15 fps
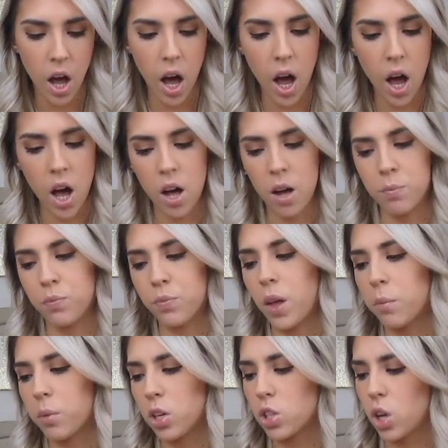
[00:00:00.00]
I'm
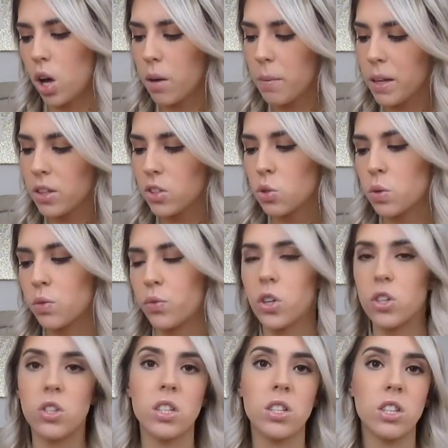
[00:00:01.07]
going to talk about this one
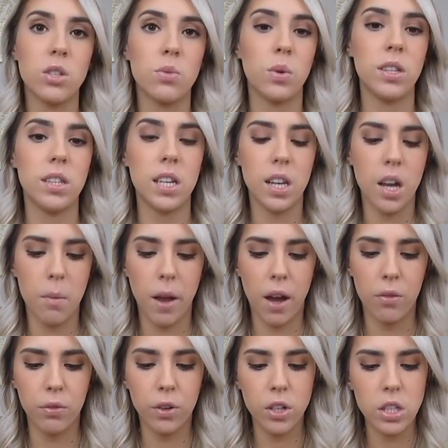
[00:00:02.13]
first since this one did come
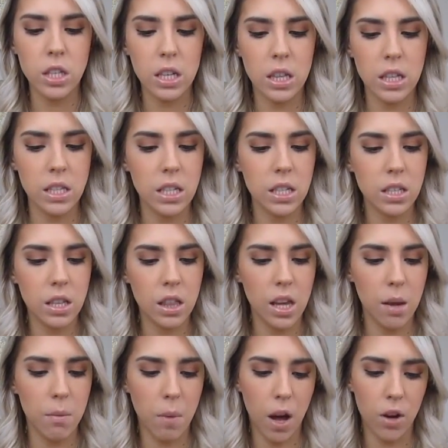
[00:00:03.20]
out first. This is
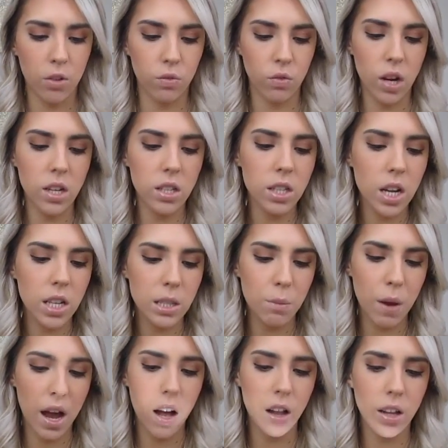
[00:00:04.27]
the Modern Renaissance
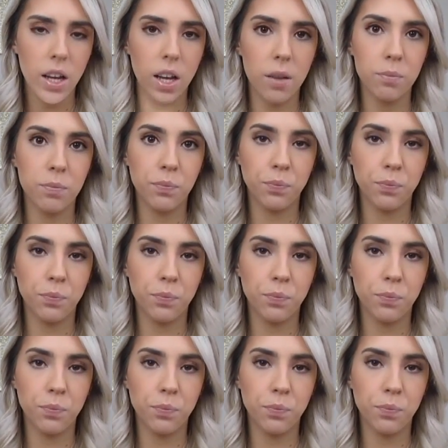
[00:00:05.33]
palette.